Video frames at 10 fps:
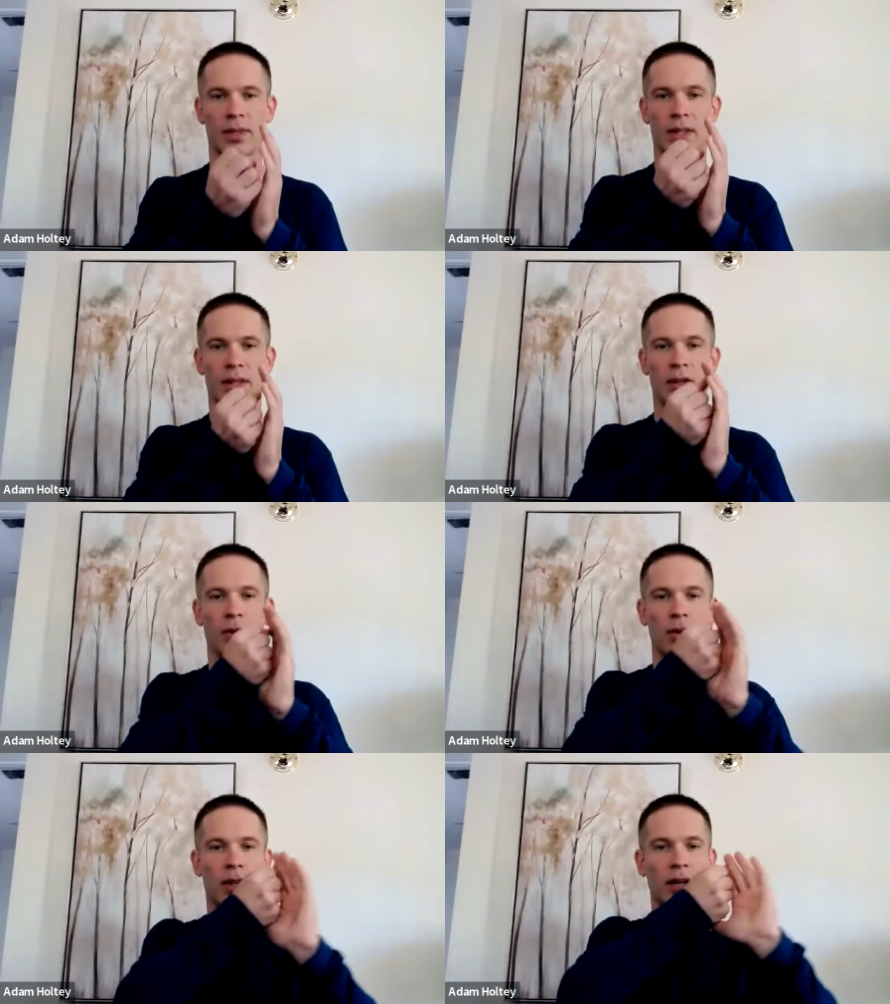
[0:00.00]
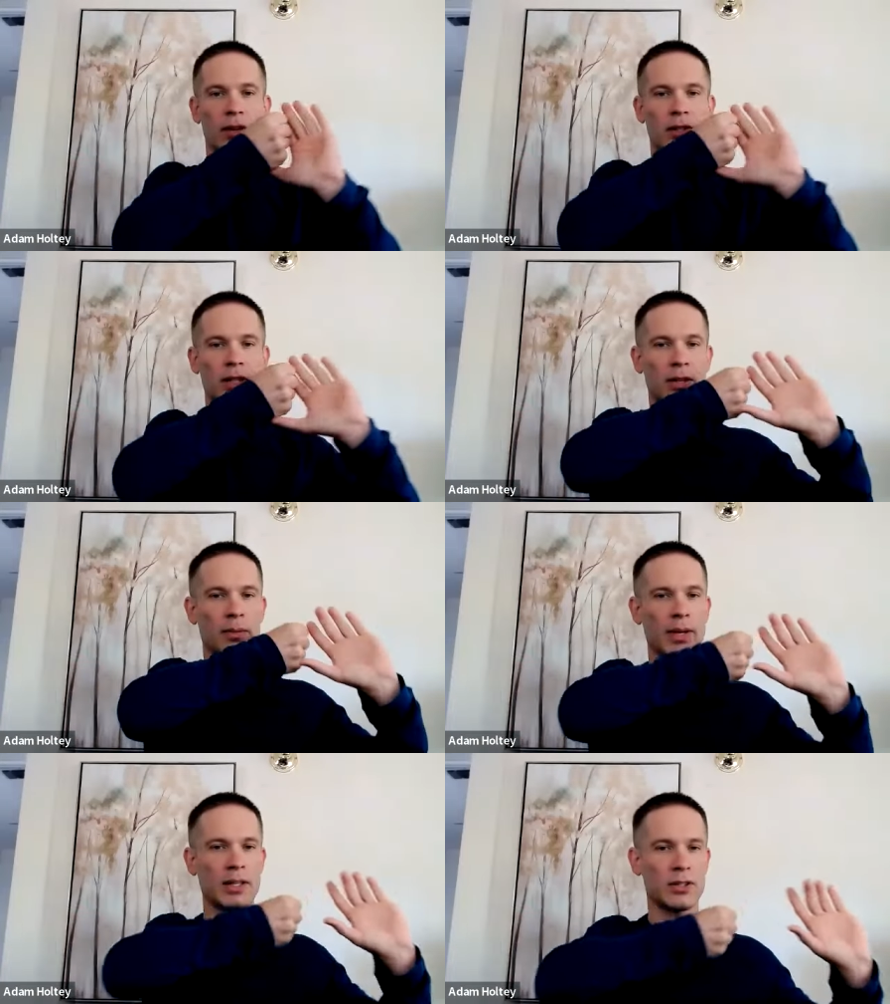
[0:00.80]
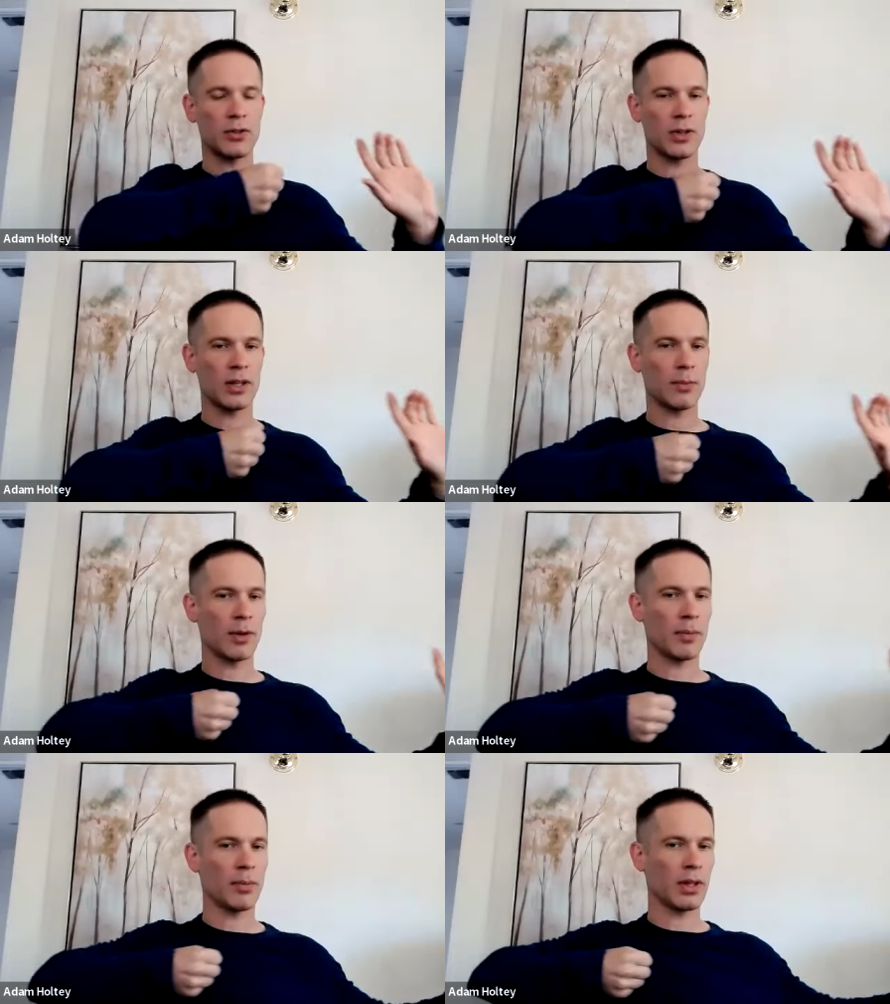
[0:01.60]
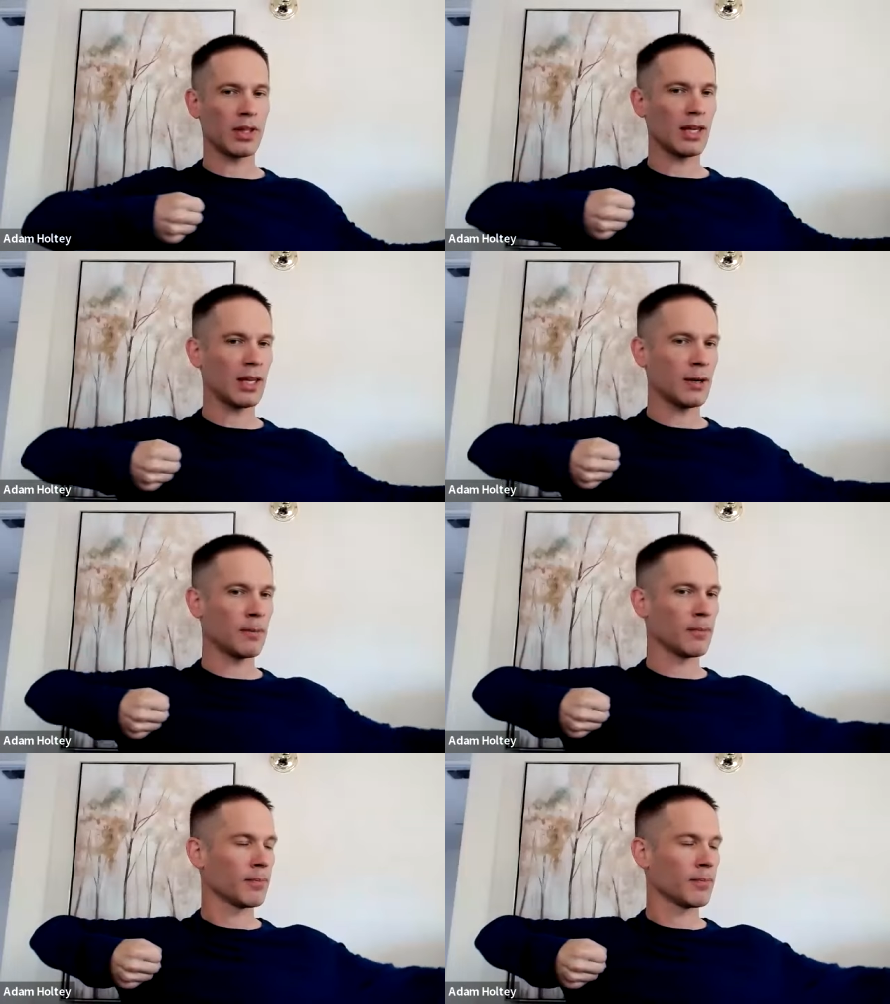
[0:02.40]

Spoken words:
And then you go to the other side, you imagine drawing the bow, breathing in,